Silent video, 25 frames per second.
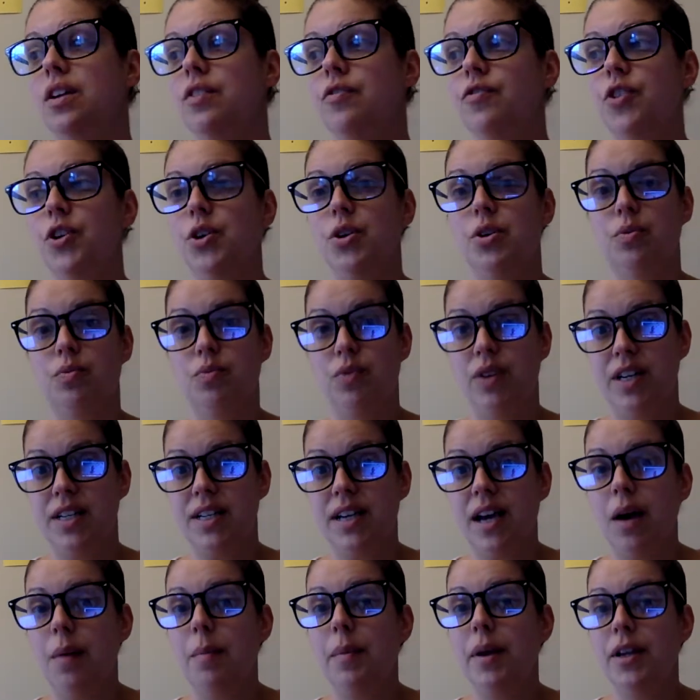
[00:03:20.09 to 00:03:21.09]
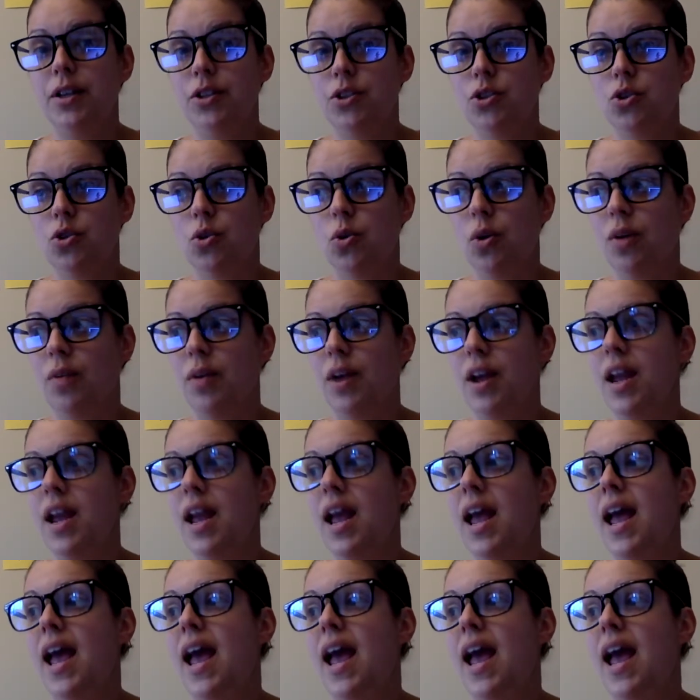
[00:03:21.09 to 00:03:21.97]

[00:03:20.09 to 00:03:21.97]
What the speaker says: for you to retell my story,